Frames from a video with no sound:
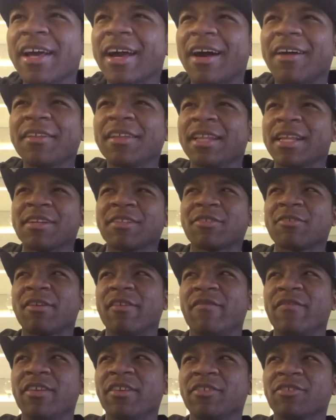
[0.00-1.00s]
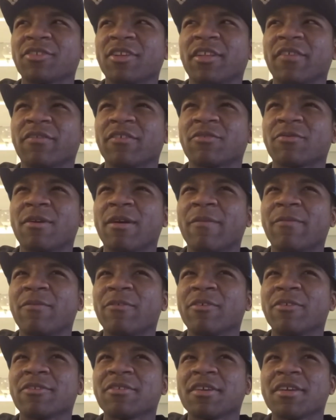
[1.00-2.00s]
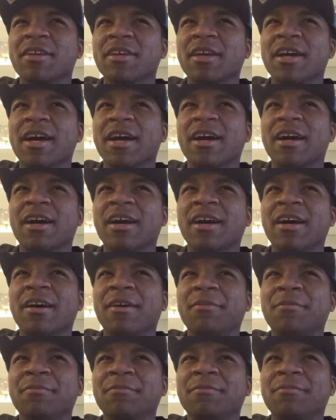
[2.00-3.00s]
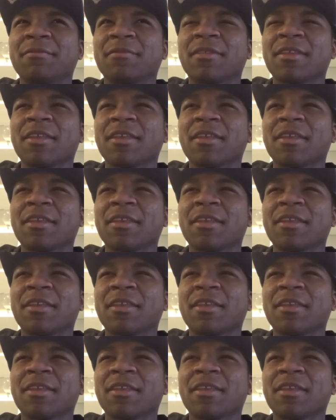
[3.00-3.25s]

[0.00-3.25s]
I don't think that was the reveal trailer for Swap Force. Um,